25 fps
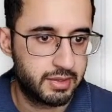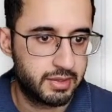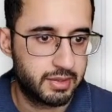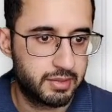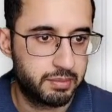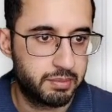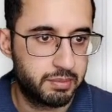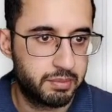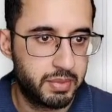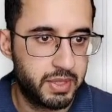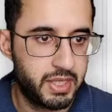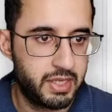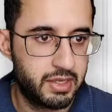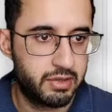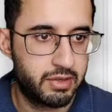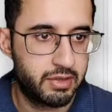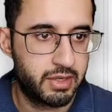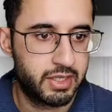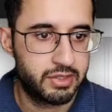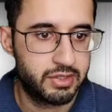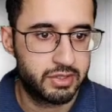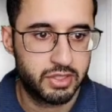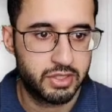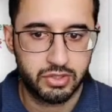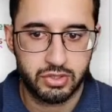Peter
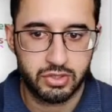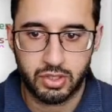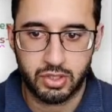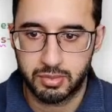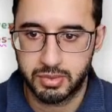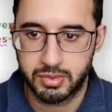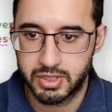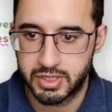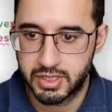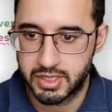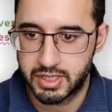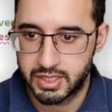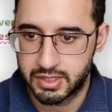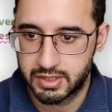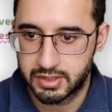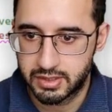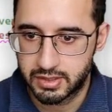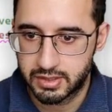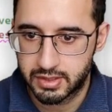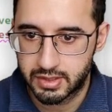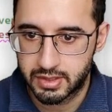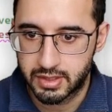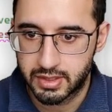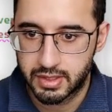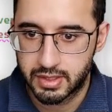has just commented
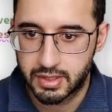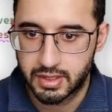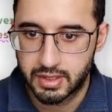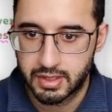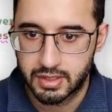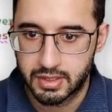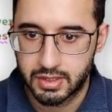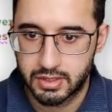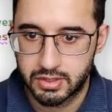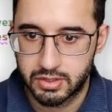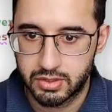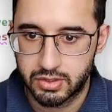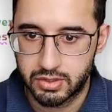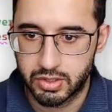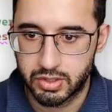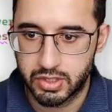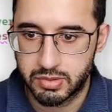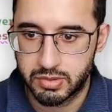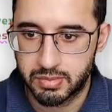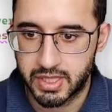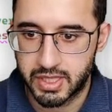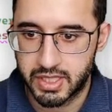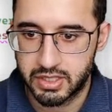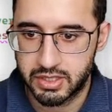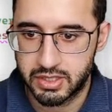the storage
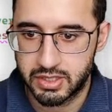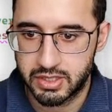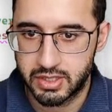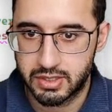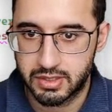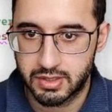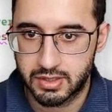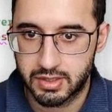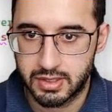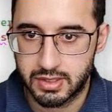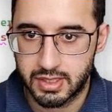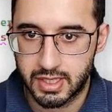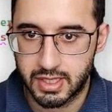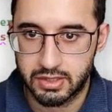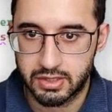managed disk attached